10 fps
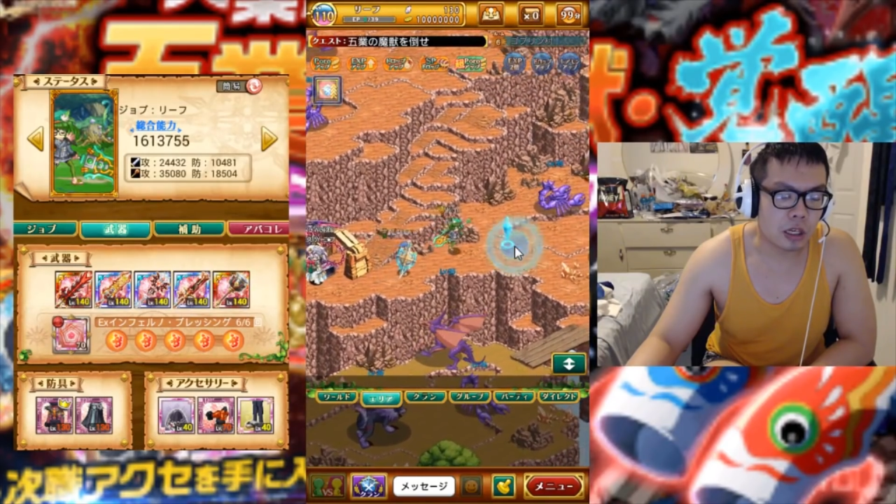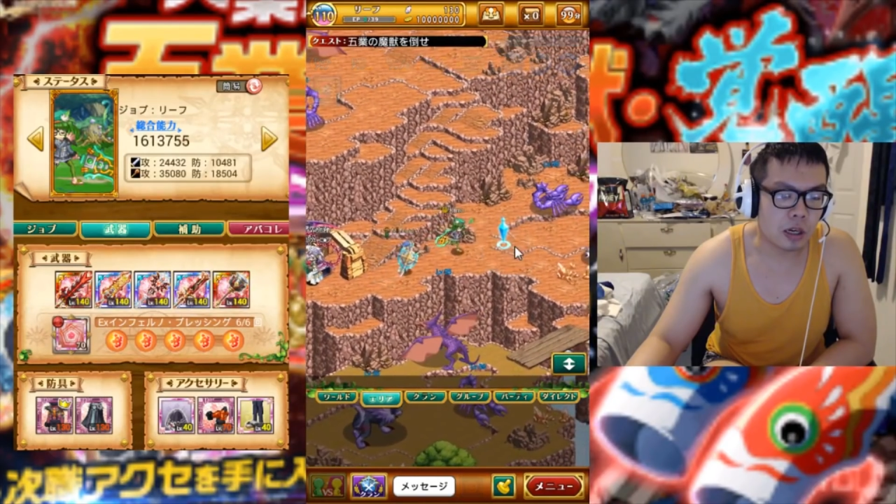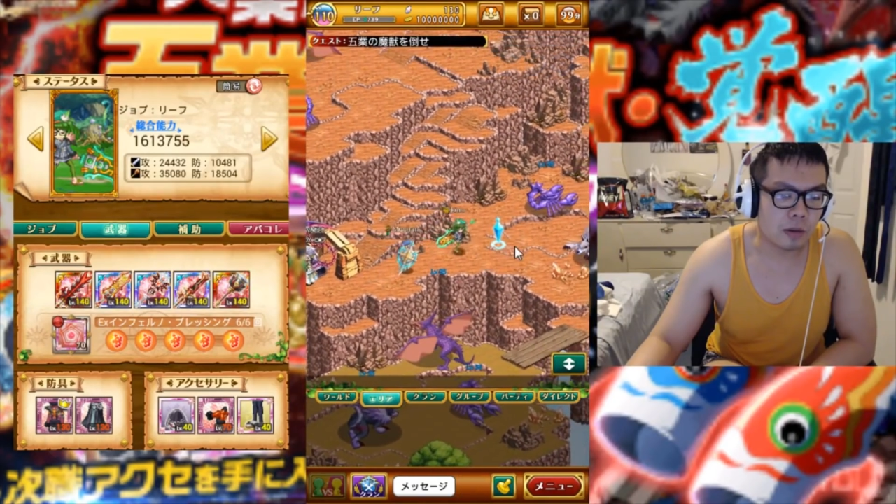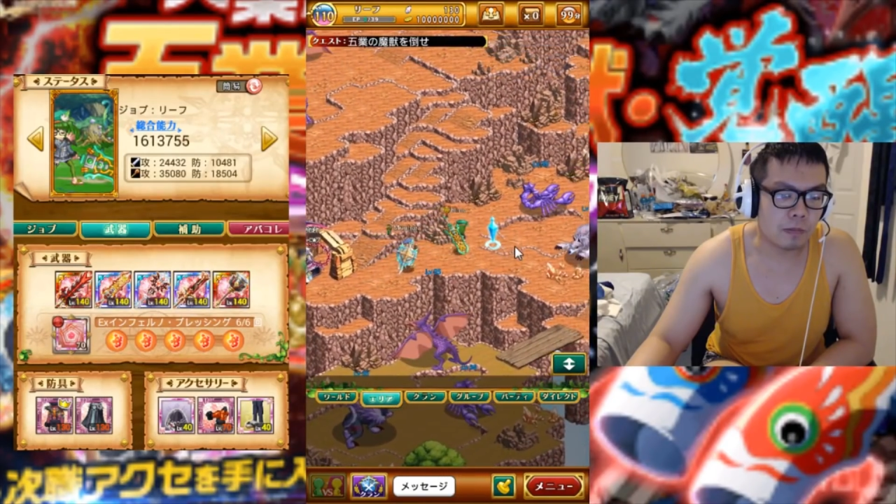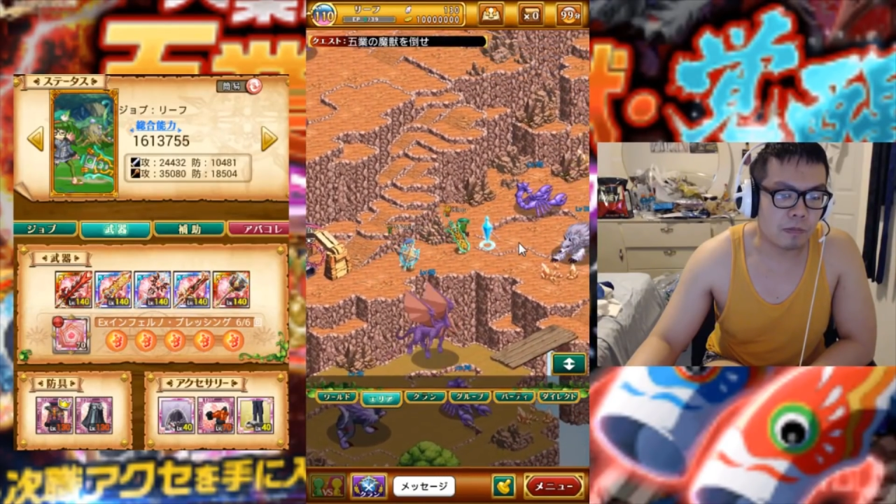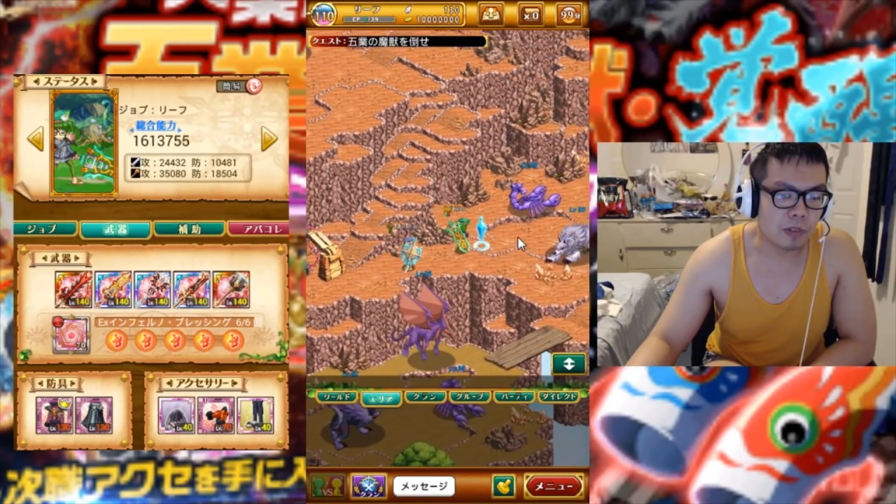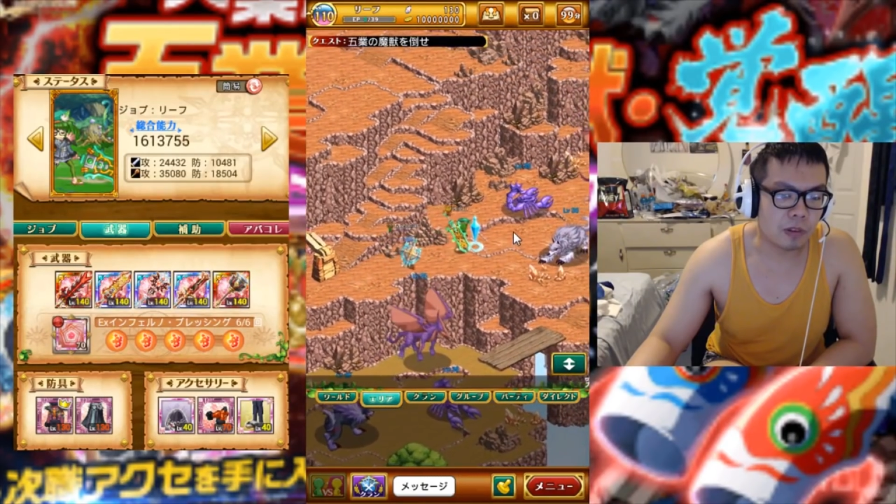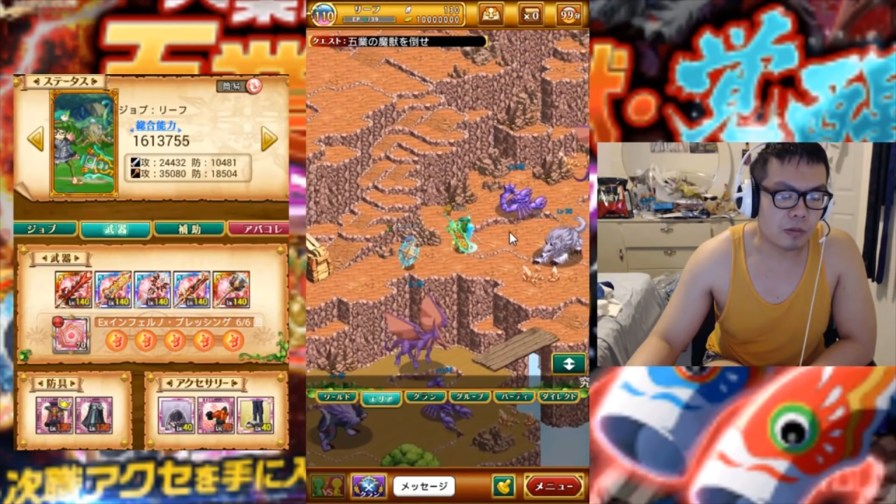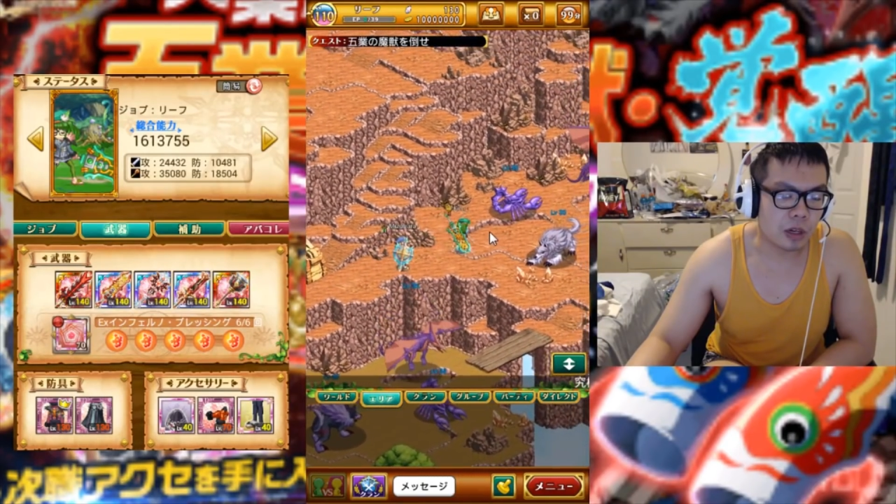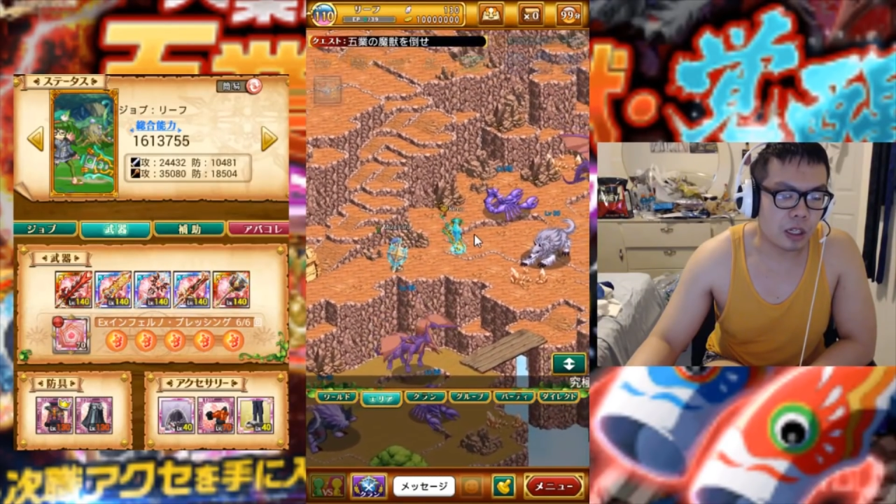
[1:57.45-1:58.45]

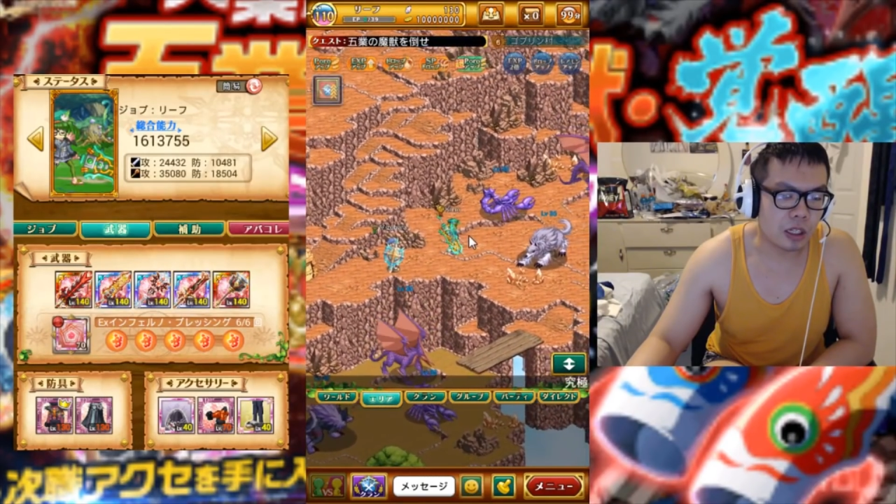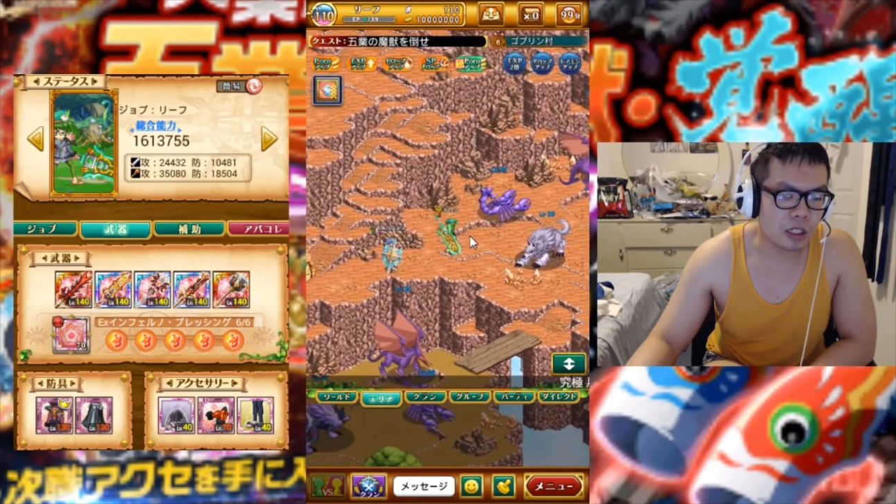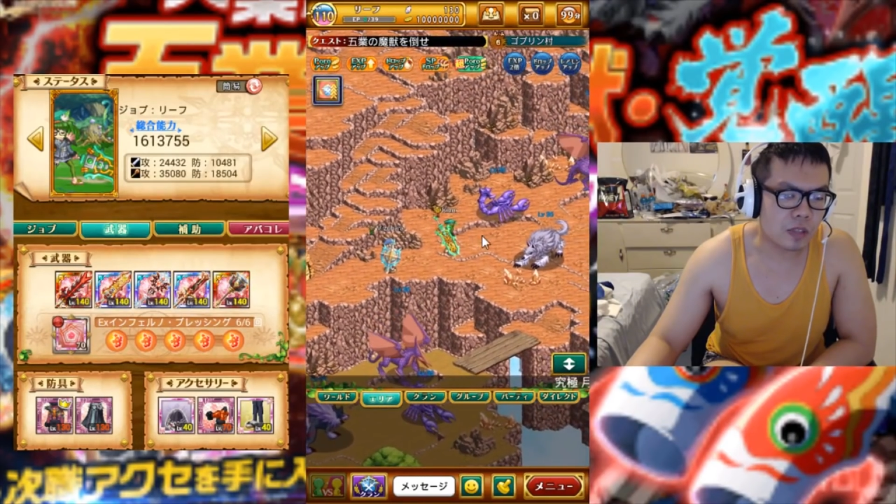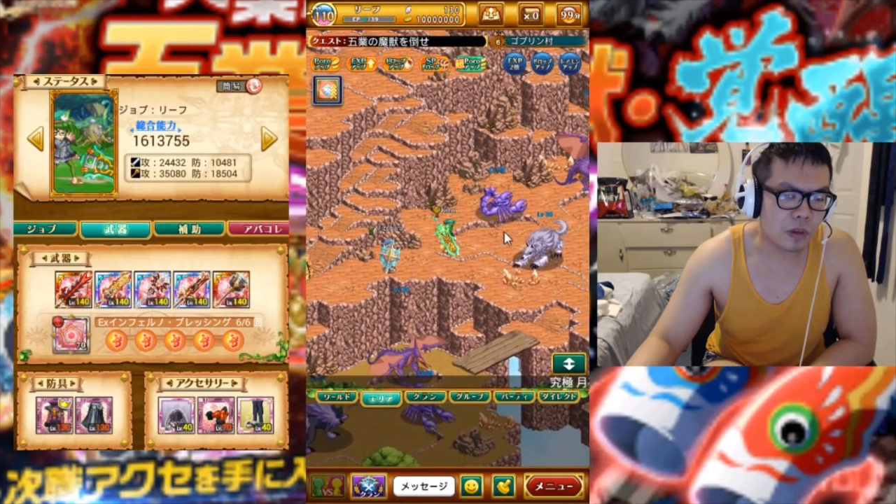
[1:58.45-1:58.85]
There's